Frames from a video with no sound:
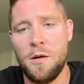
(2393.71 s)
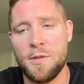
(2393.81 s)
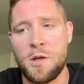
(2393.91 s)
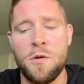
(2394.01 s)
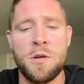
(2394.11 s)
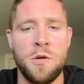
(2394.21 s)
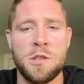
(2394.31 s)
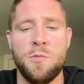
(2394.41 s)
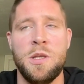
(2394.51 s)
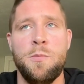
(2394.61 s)
What's going to
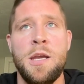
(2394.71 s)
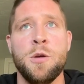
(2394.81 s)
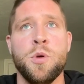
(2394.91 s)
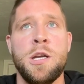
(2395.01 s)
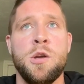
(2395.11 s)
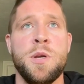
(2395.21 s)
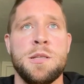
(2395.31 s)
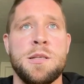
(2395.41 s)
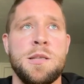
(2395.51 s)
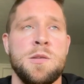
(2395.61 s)
ultimately make or break your
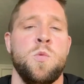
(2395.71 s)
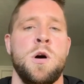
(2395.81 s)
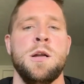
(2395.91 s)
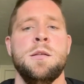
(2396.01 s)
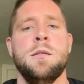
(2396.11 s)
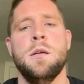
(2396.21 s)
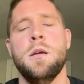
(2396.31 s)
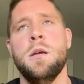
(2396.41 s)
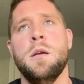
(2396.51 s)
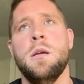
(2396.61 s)
business is one,
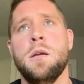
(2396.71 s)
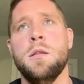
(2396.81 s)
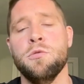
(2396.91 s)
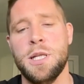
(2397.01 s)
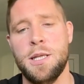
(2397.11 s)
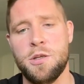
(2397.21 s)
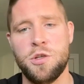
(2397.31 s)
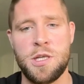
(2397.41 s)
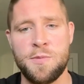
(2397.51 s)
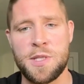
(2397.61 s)
the
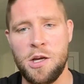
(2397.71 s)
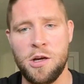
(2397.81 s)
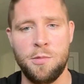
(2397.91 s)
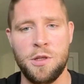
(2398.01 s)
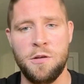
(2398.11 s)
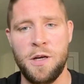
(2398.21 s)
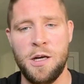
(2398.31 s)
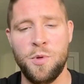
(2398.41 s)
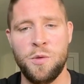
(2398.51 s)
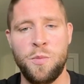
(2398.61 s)
relationships that you're able to
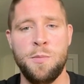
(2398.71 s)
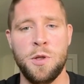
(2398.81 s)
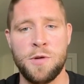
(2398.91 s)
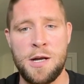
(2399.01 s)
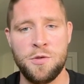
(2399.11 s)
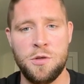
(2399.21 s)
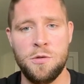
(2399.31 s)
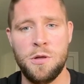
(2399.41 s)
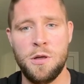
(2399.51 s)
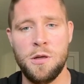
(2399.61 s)
develop with the people around
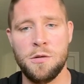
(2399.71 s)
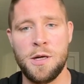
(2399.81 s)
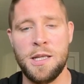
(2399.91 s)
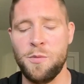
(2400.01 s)
you, right?